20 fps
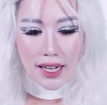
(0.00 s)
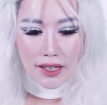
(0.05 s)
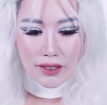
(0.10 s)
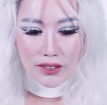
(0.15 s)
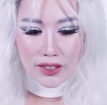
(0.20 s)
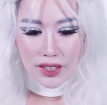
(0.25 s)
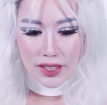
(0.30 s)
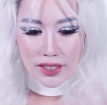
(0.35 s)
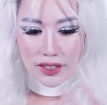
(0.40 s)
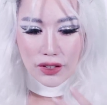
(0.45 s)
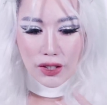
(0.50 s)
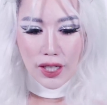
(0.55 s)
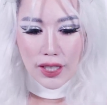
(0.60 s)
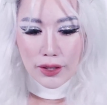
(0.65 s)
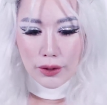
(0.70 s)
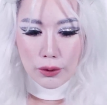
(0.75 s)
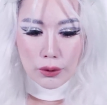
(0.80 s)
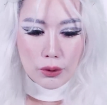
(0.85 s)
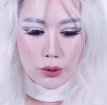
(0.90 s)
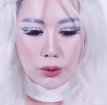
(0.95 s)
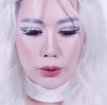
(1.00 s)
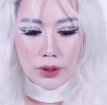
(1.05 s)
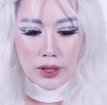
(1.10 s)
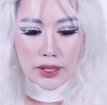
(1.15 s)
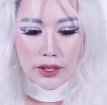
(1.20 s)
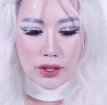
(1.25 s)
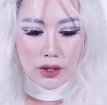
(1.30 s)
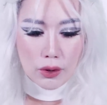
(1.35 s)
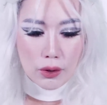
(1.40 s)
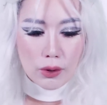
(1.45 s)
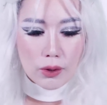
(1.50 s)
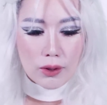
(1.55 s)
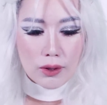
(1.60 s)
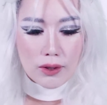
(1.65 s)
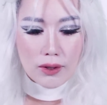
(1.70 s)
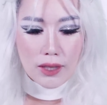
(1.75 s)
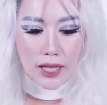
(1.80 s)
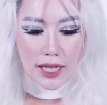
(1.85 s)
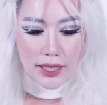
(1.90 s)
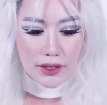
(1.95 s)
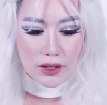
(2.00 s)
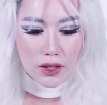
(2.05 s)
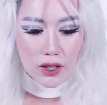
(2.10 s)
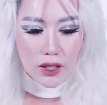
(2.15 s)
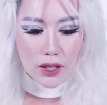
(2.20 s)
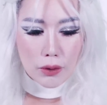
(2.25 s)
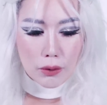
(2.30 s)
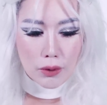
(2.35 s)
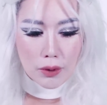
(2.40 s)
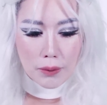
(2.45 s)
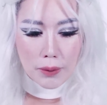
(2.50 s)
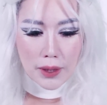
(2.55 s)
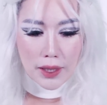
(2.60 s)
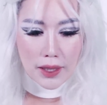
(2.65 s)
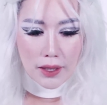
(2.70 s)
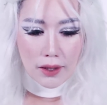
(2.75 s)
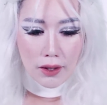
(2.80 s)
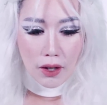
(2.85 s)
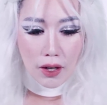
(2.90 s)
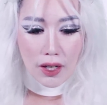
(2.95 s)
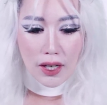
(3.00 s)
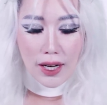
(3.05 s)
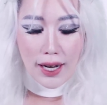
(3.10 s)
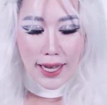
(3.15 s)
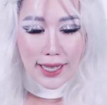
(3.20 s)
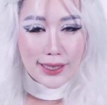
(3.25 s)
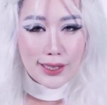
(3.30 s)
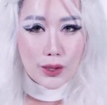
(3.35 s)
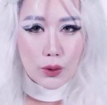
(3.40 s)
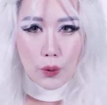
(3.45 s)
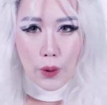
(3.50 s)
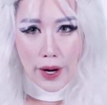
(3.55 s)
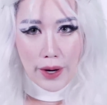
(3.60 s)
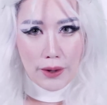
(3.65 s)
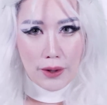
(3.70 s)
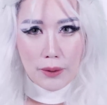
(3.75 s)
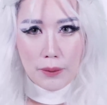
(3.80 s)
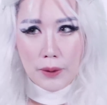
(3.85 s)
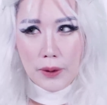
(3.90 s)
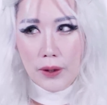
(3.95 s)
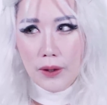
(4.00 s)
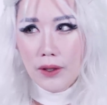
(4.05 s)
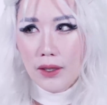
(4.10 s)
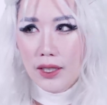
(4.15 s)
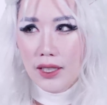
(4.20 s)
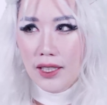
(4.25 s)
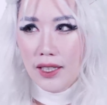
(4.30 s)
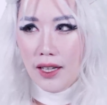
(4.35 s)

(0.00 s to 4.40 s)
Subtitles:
out just trying to do this look, I thought it would be a lot less wearable,